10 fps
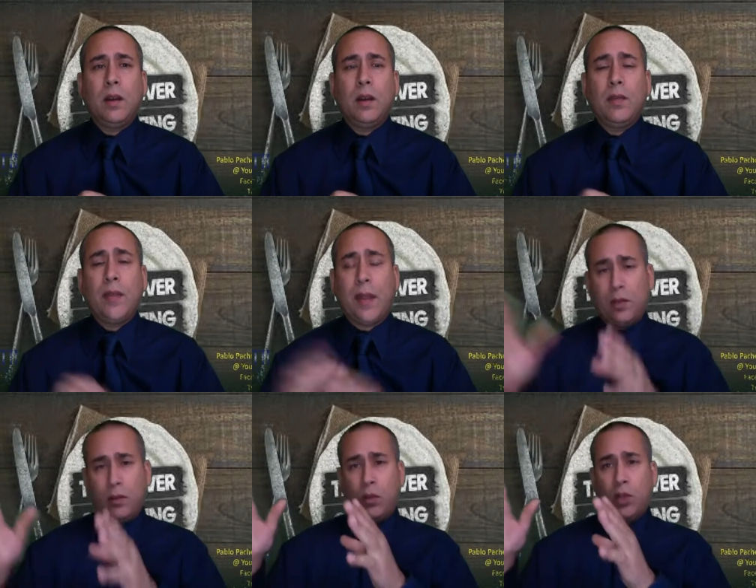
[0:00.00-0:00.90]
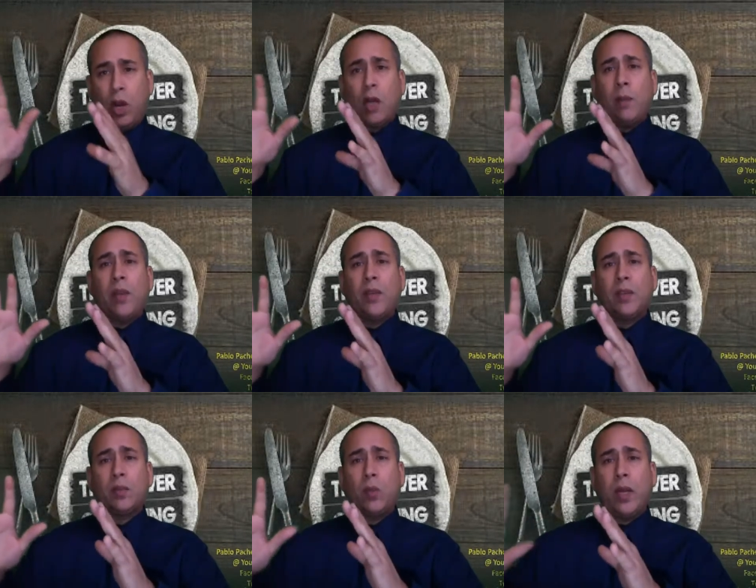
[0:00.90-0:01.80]
that we're talking about
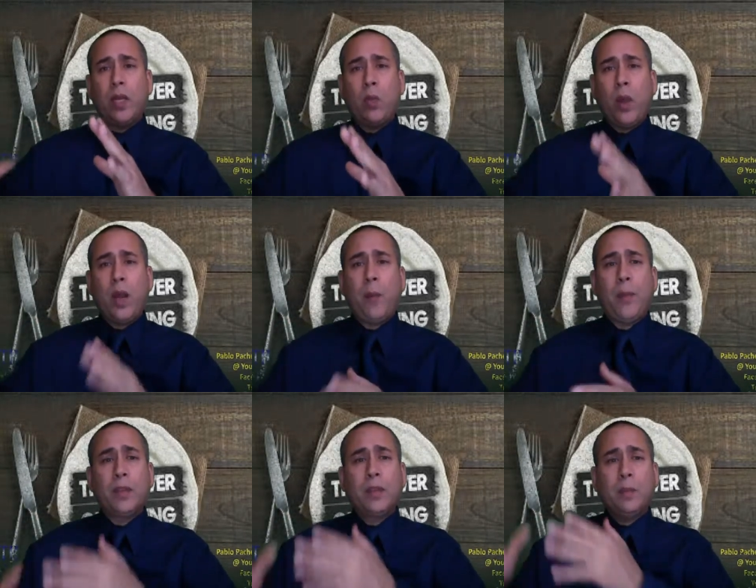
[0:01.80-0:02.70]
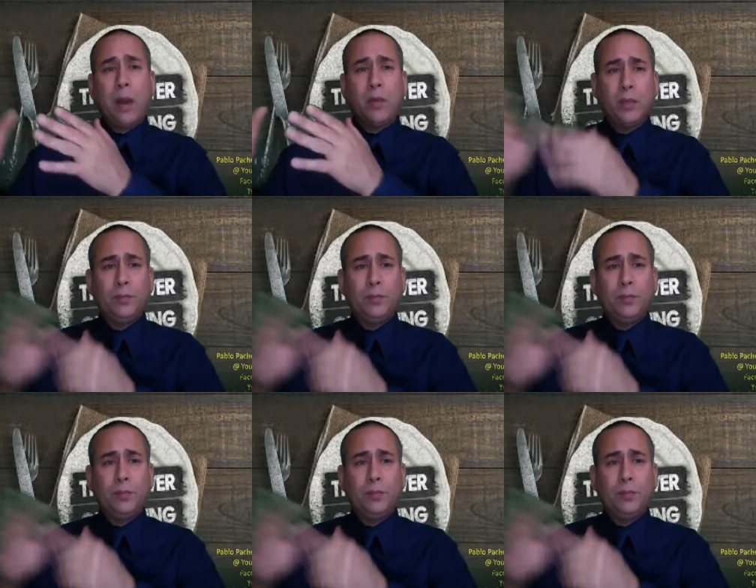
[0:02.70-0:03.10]
this when he went up into the mountain